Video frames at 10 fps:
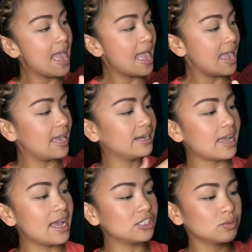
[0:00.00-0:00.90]
and
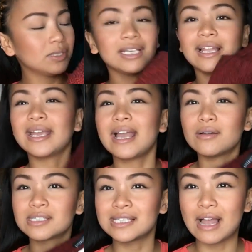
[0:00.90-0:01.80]
I just really like
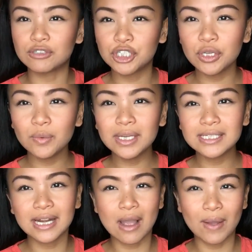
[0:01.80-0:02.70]
how slouchy it was
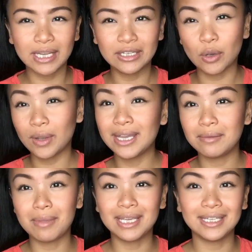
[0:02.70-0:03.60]
and how I can go ahead
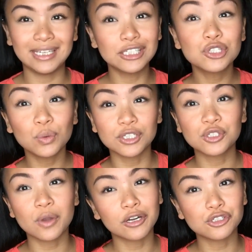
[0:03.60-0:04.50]
and make it into a
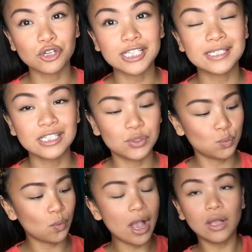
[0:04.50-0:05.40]
sweater dress as
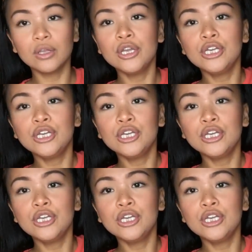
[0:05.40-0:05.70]
well.